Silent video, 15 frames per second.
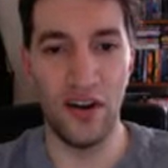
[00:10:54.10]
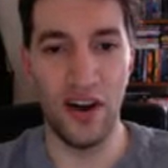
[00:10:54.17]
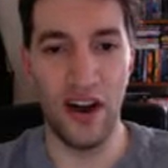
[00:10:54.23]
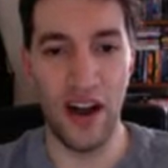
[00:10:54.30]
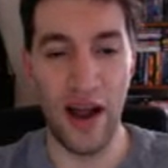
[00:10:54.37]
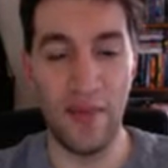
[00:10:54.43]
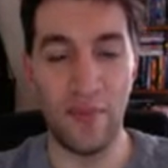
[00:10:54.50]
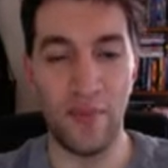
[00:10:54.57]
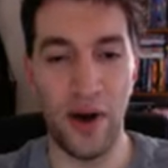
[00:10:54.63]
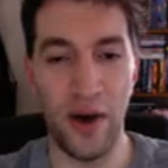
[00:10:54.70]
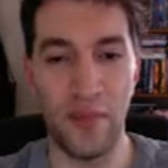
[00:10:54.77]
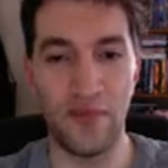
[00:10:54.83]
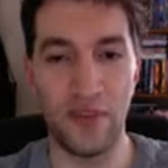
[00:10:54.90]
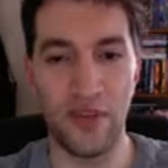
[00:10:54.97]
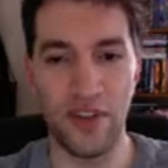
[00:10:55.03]
I'm
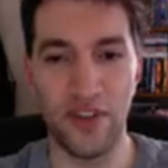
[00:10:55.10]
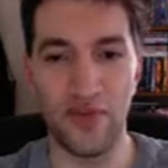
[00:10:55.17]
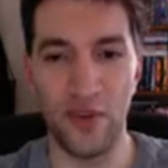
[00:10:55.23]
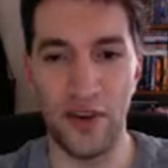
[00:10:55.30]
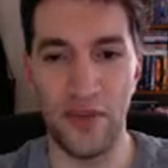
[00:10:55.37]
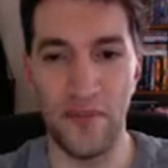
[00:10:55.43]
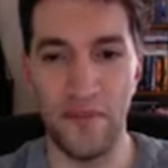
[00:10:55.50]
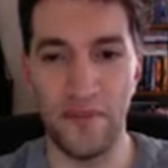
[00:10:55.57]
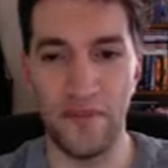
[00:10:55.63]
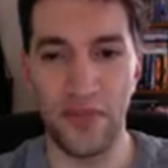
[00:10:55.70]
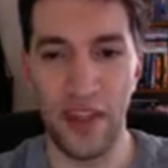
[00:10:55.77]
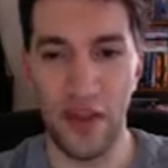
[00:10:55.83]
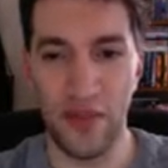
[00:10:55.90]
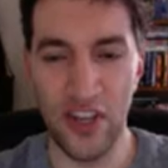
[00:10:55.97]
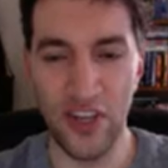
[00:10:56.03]
pumped for this one.
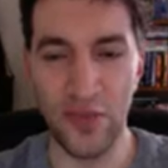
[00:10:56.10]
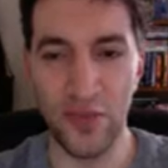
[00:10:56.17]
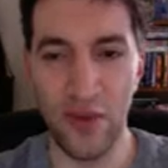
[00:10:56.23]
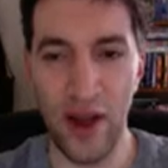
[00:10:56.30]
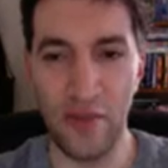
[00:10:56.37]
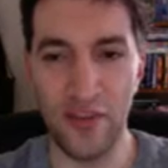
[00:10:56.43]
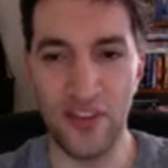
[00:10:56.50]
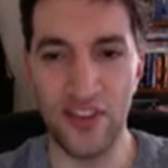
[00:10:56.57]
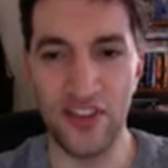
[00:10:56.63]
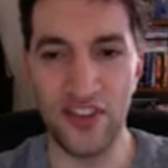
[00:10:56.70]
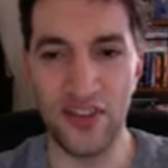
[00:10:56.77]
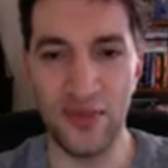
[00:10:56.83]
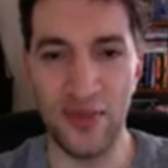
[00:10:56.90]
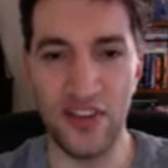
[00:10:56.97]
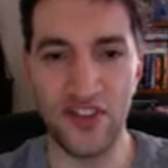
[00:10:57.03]
This promises
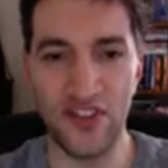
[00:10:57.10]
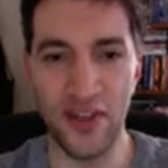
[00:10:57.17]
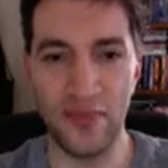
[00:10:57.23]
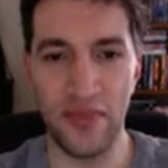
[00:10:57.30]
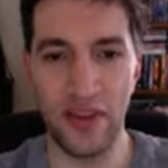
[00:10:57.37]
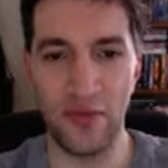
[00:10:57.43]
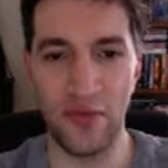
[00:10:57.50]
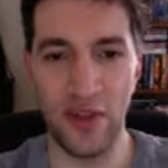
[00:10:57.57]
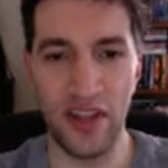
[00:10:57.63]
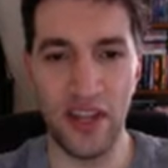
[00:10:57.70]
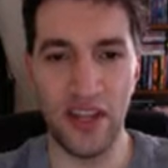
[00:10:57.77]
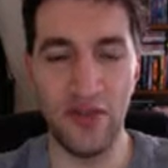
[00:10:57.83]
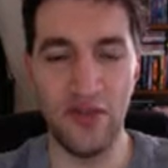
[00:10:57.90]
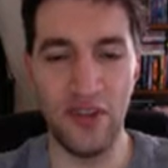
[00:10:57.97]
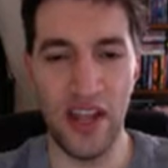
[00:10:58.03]
to be something really
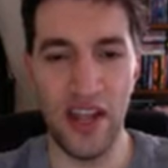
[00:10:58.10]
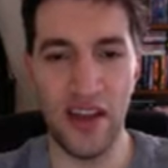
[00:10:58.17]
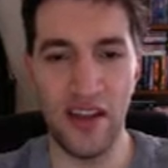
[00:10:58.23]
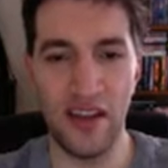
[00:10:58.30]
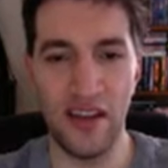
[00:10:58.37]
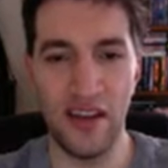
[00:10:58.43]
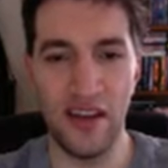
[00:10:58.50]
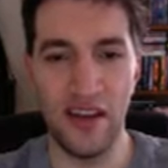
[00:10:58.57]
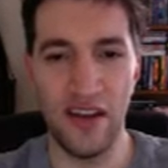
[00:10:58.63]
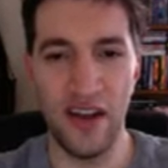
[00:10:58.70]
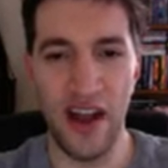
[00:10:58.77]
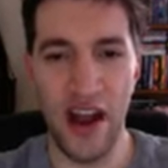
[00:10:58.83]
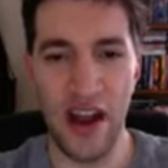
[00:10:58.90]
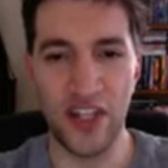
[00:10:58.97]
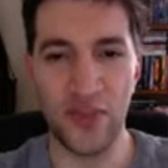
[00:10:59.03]
unique,
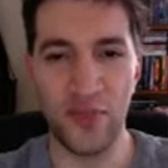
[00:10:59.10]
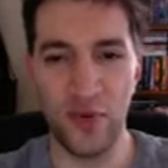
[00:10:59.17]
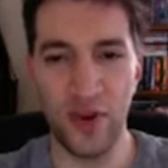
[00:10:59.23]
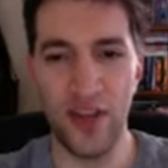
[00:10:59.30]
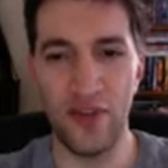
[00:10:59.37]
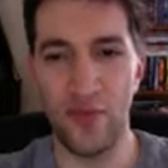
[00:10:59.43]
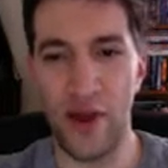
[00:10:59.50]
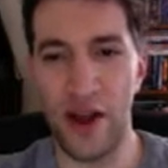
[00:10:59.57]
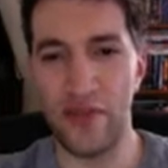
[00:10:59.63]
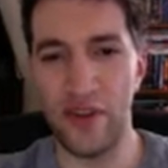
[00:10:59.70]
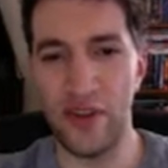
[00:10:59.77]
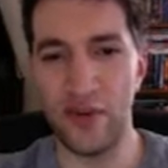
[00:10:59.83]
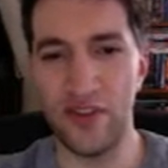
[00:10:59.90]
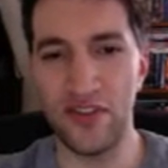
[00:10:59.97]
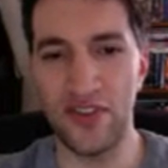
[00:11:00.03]
and it's pretty rare that
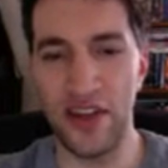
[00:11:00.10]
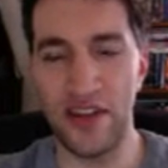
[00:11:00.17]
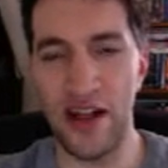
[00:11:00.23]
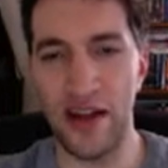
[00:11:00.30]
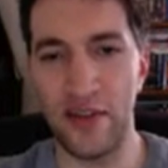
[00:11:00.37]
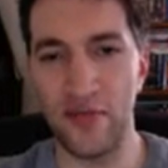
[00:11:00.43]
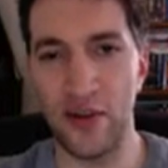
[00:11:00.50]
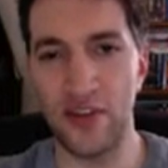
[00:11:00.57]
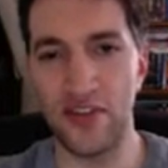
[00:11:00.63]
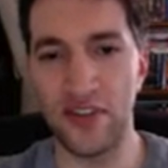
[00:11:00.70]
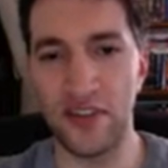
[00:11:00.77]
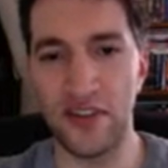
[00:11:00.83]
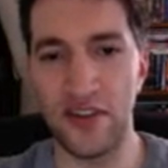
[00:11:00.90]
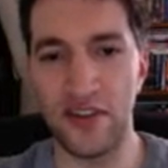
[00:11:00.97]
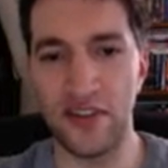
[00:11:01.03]
you can say that in
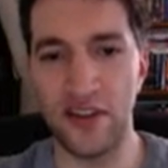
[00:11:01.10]
wrestling these